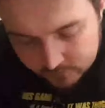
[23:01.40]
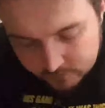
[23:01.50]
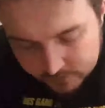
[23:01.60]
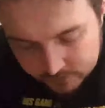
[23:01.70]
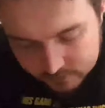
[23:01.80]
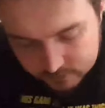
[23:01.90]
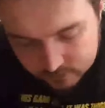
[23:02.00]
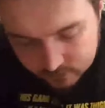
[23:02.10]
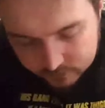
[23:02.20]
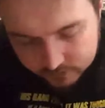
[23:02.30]
each on
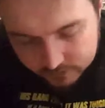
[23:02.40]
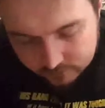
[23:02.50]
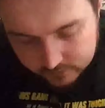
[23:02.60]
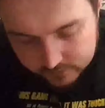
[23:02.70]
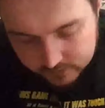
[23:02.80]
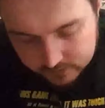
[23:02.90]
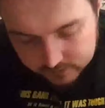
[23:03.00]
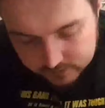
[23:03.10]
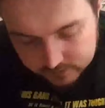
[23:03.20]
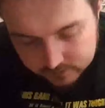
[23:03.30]
the
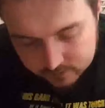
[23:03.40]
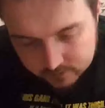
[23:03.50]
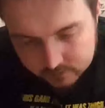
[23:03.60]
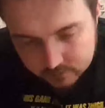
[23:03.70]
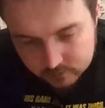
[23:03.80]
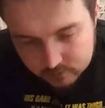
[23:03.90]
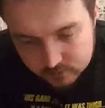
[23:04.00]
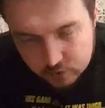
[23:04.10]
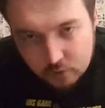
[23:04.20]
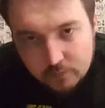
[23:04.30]
DVDs,
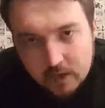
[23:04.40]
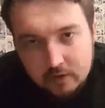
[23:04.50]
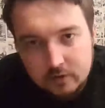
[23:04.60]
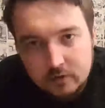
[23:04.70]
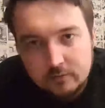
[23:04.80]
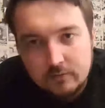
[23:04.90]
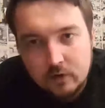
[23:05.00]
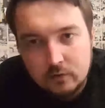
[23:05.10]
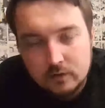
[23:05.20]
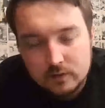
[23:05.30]
£2 on the
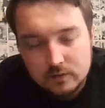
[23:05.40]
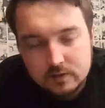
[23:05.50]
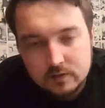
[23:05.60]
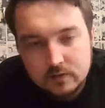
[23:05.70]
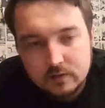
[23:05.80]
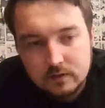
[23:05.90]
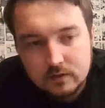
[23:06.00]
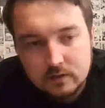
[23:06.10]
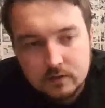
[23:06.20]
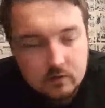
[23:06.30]
folders,
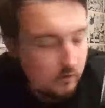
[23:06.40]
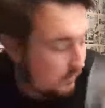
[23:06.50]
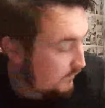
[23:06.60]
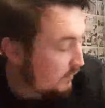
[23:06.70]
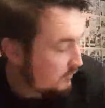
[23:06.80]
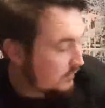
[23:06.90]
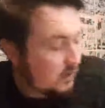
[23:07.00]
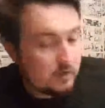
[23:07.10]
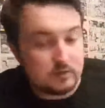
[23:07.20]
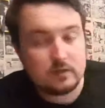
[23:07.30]
on the folder of
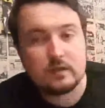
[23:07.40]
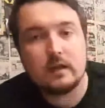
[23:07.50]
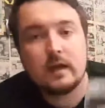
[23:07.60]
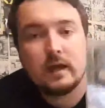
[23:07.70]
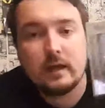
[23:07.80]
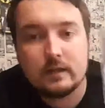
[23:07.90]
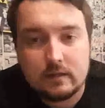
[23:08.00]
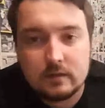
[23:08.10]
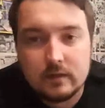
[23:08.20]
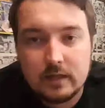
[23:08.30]
cards, and
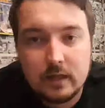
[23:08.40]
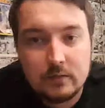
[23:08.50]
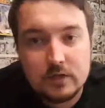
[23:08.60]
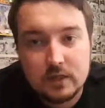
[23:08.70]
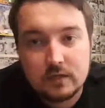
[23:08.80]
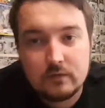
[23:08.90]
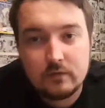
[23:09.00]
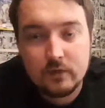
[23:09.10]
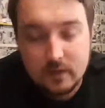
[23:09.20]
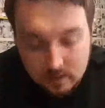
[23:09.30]
then that was chucked in for free.
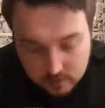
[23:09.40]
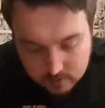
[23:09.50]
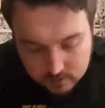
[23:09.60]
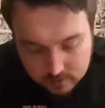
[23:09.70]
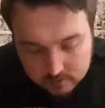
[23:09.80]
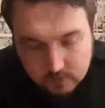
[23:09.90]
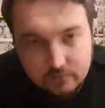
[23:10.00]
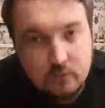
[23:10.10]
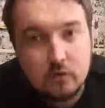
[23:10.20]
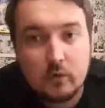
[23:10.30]
So
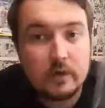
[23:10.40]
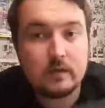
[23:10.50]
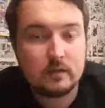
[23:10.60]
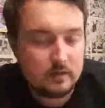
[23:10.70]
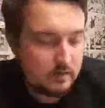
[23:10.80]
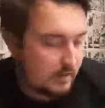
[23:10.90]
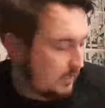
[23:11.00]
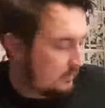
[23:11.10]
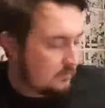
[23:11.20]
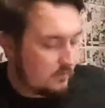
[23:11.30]
£4 again
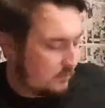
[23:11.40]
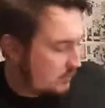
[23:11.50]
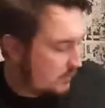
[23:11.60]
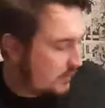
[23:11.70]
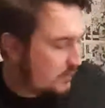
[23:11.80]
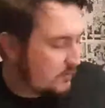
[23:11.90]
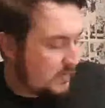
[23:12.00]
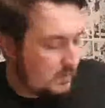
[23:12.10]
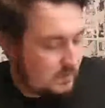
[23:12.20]
on those bits.